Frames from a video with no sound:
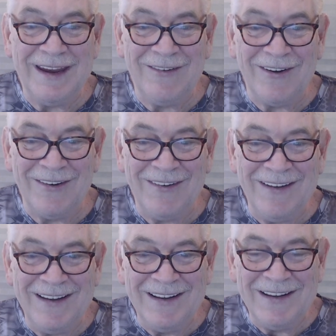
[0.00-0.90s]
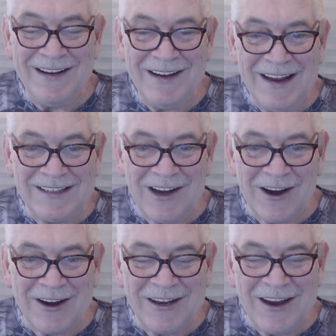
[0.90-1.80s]
Hero. That's
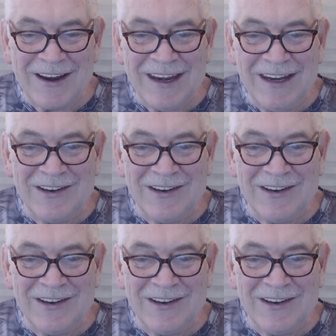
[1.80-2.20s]
our Kentucky